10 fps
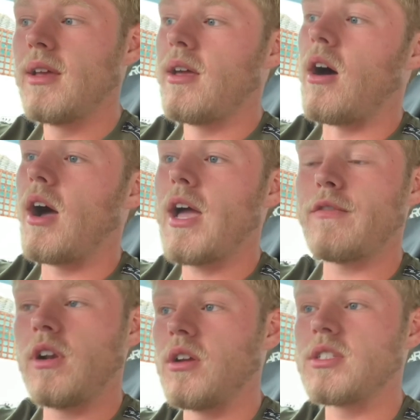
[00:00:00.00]
I
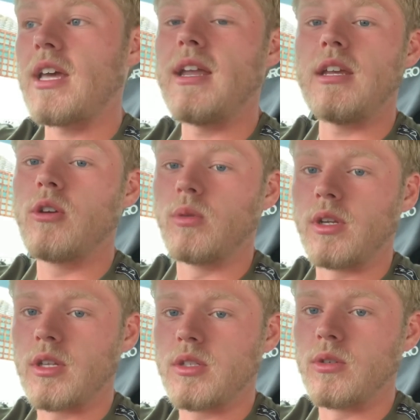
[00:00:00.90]
haven't lost any
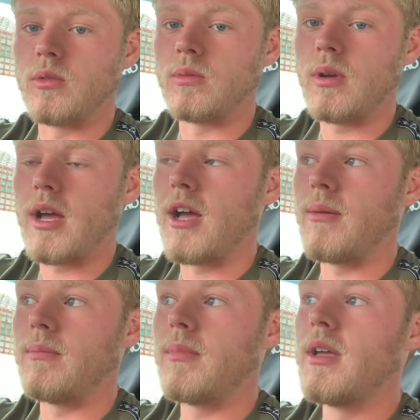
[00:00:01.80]
coolant at all.
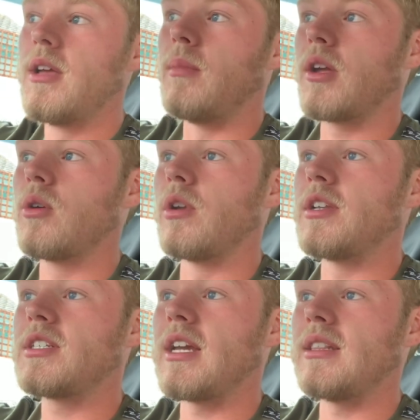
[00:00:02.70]
My coolant
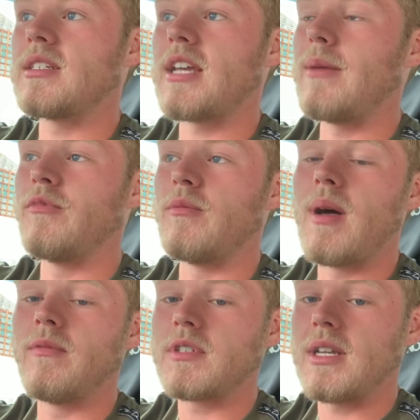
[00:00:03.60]
has stayed the same for
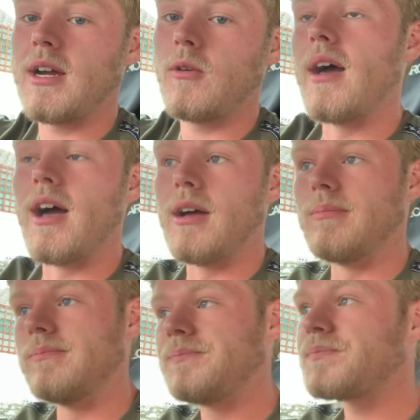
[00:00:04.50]
months now.
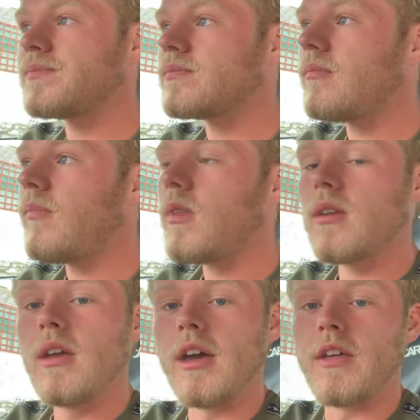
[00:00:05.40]

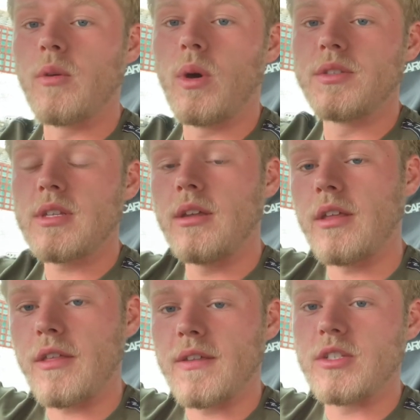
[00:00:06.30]

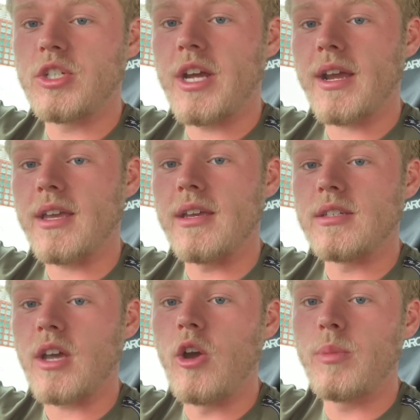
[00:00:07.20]
Another thing to check
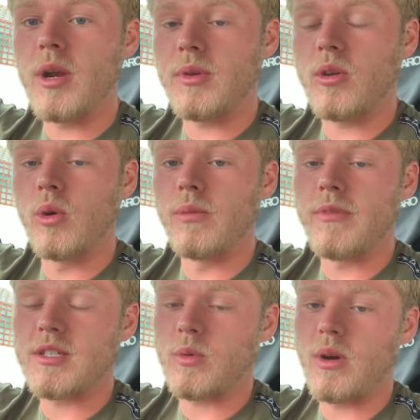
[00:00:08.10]
is open up your coolant
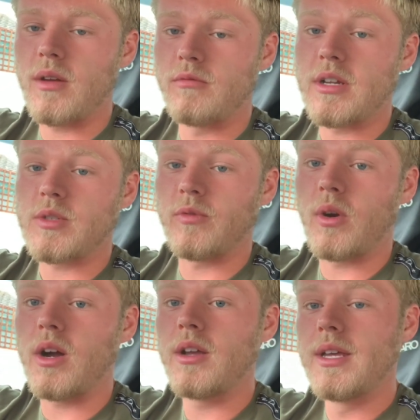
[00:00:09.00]

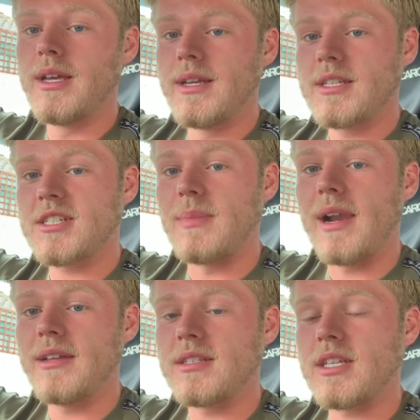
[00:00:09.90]
reservoir,
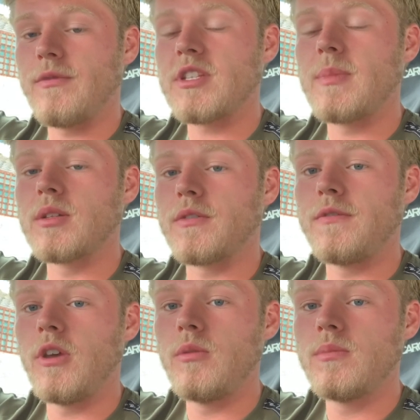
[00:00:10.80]
smell it to see if it smells of
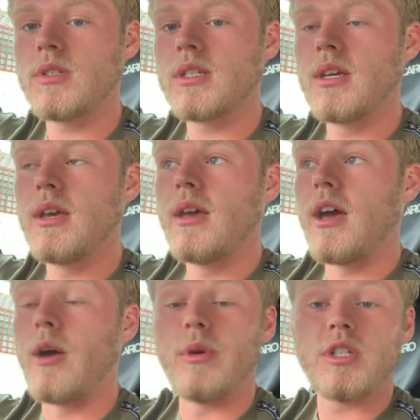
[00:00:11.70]
fumes,
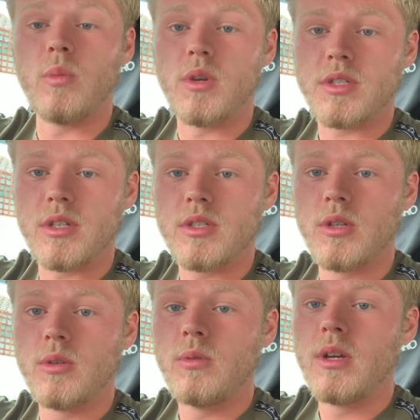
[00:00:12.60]
which it wasn't at
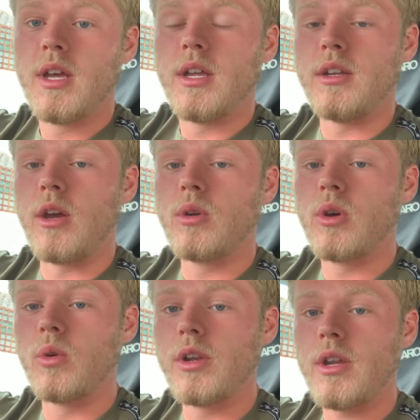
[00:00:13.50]
all. No
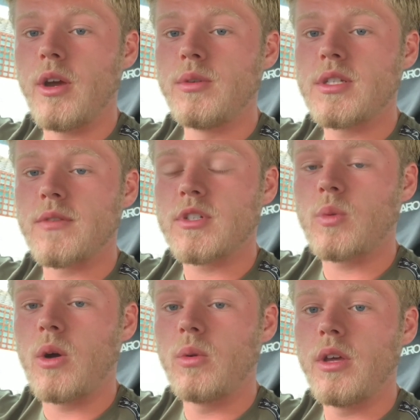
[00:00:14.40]
coolant hoses have
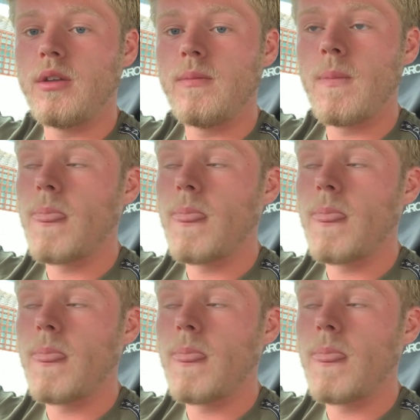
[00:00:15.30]
swollen.